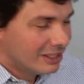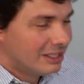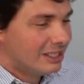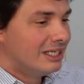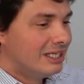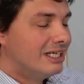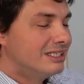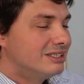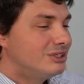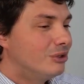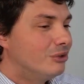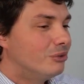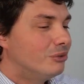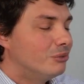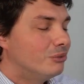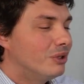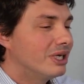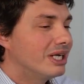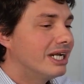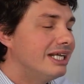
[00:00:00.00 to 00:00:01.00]
So
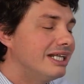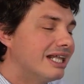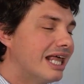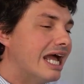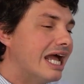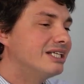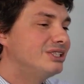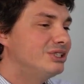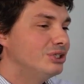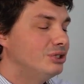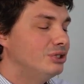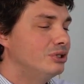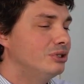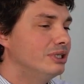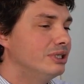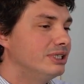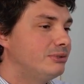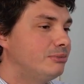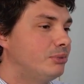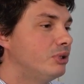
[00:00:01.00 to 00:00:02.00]
what I like to do
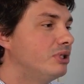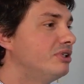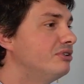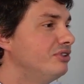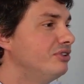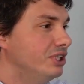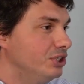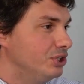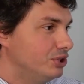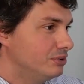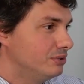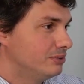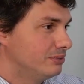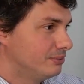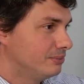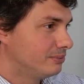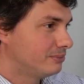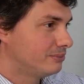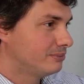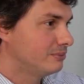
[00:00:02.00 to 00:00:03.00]
is put a video
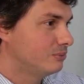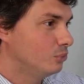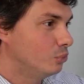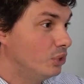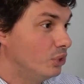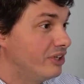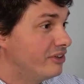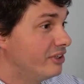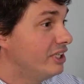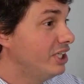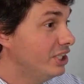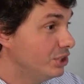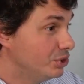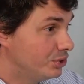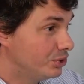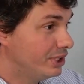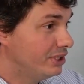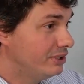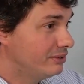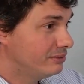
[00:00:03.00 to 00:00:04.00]
with an
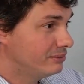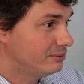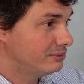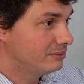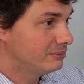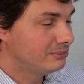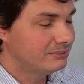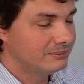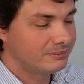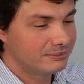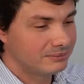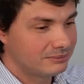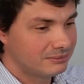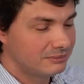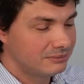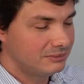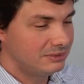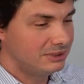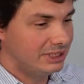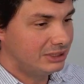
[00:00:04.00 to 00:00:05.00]
injury.
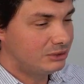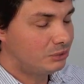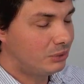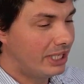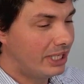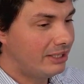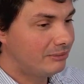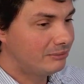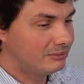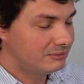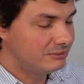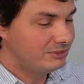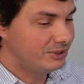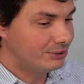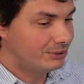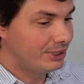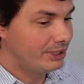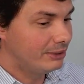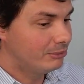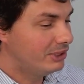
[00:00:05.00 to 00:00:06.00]
That's why I'm
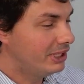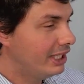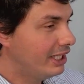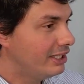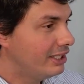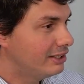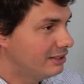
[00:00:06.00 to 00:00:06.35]
very updated.